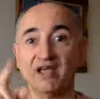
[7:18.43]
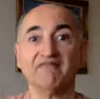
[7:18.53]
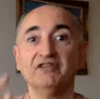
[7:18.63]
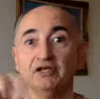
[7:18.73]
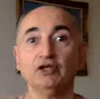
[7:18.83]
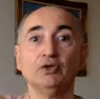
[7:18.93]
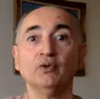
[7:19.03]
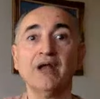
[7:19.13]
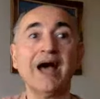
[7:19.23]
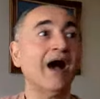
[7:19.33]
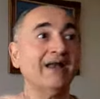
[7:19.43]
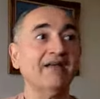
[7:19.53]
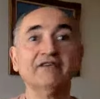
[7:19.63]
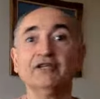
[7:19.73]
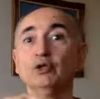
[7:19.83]
everything you know now and
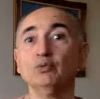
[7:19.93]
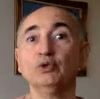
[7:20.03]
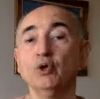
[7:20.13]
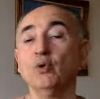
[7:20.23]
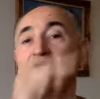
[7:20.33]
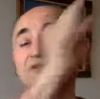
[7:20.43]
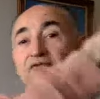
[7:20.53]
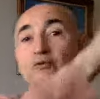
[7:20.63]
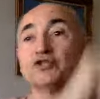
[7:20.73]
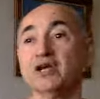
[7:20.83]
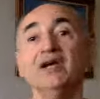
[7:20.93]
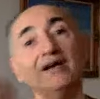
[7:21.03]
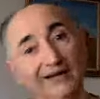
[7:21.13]
everything you would know in the future